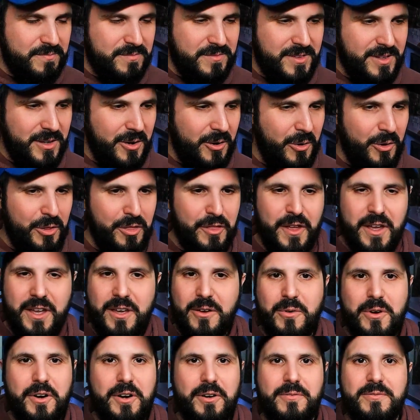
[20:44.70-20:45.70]
the whole thing
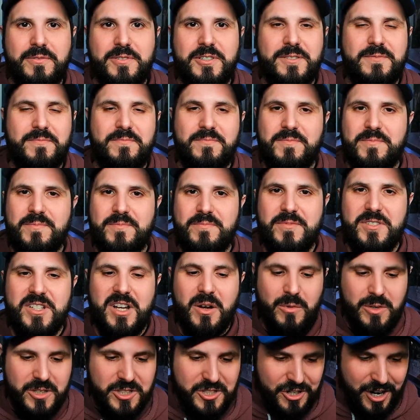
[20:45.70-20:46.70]
where
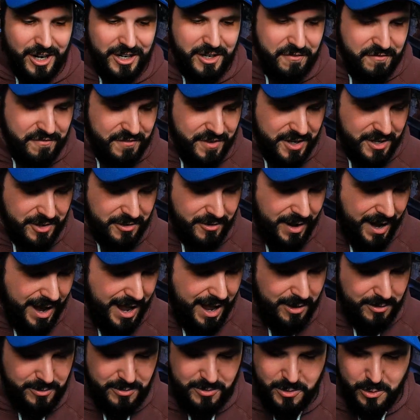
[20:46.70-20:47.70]
someone trying to figure
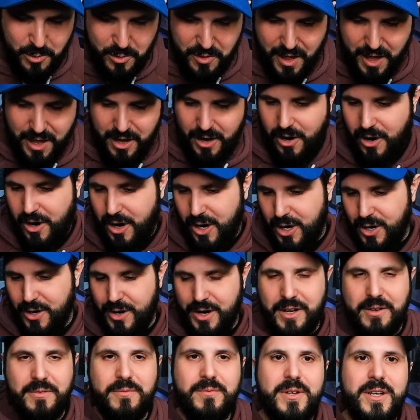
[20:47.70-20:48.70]
out who they are
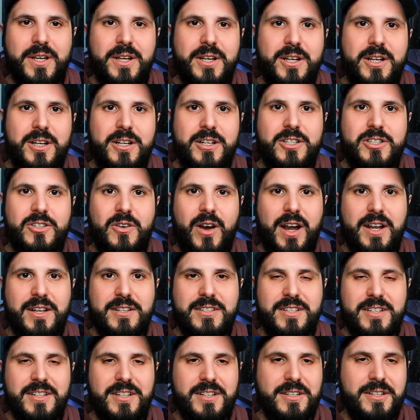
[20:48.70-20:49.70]
and trying
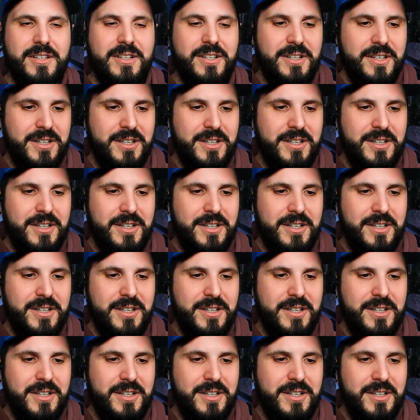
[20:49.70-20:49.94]
to